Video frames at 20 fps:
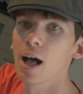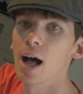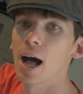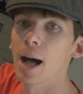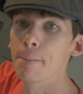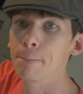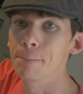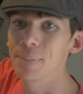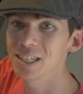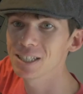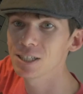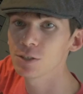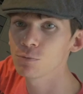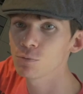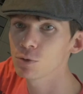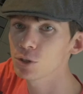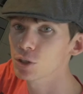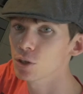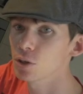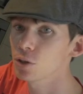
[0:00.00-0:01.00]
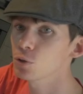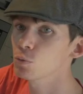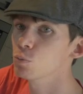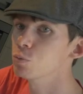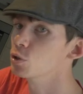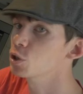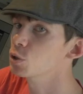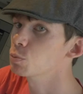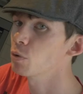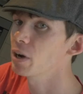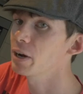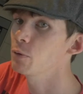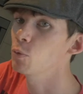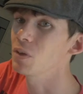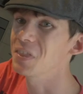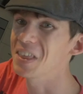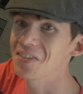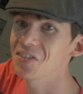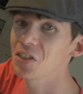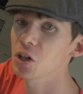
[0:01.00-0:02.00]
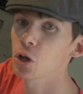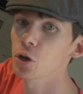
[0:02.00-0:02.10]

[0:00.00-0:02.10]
A bitten result will spread within the